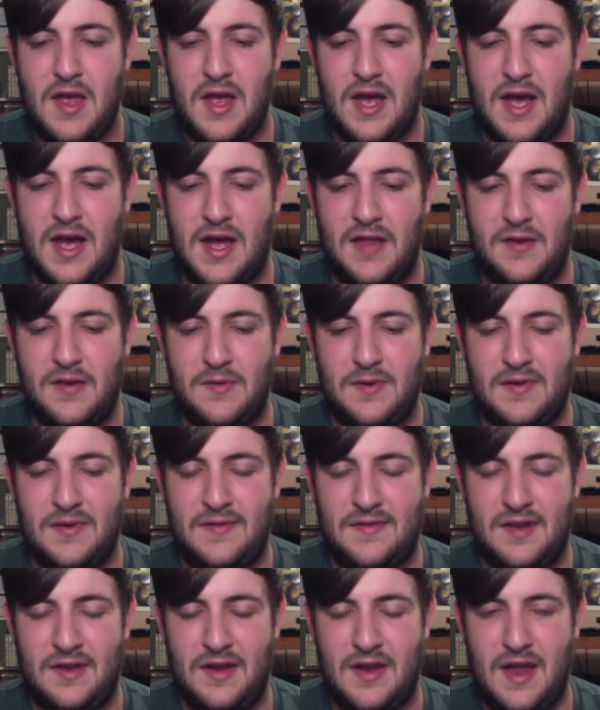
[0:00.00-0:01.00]
Uh, there
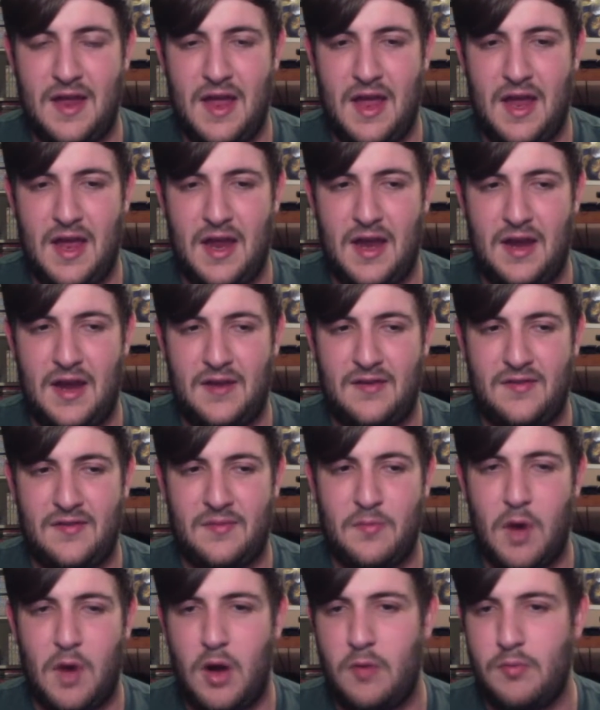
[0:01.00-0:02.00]
was a
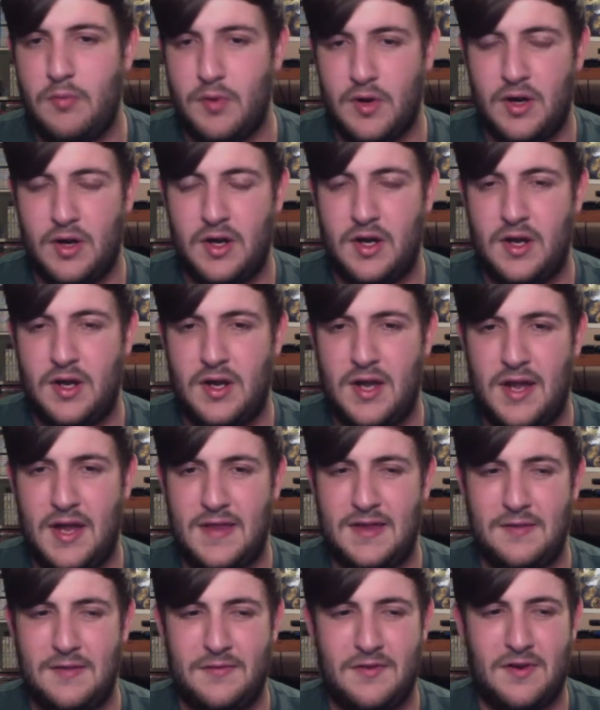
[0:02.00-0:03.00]
small bird, I
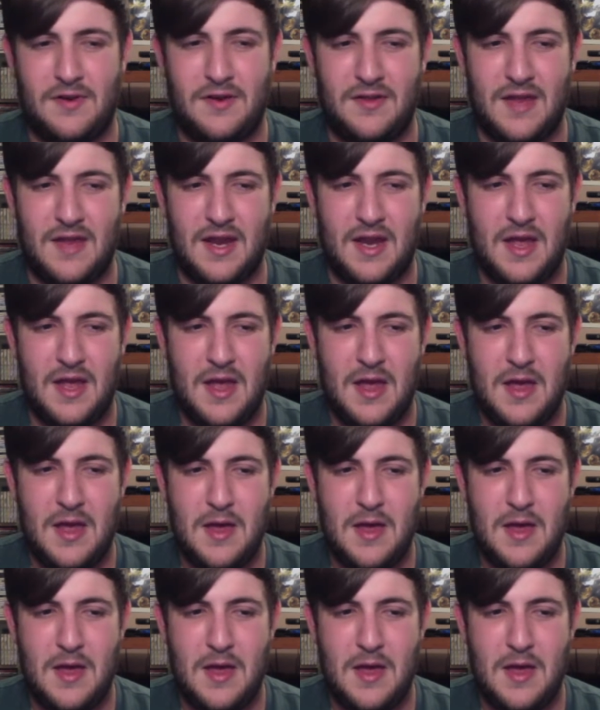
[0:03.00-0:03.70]
think it was called like